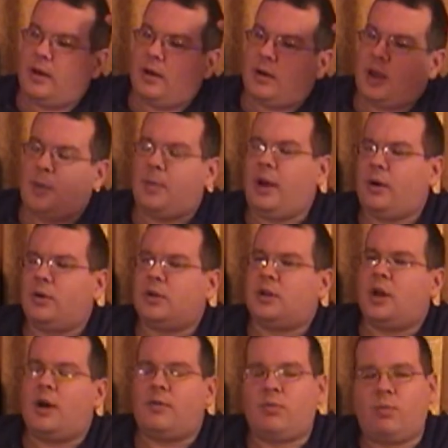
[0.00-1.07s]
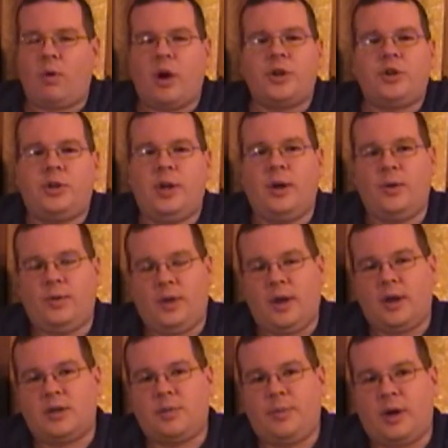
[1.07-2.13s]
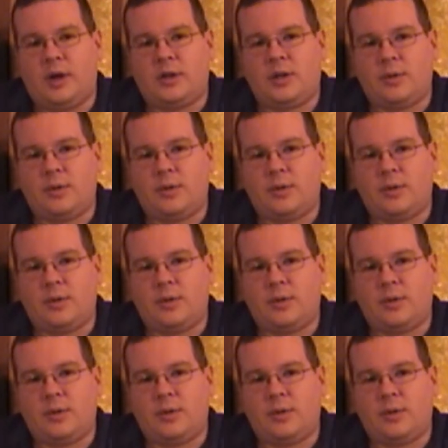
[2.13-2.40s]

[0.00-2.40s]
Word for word: Okay, Microsoft rushed out the Xbox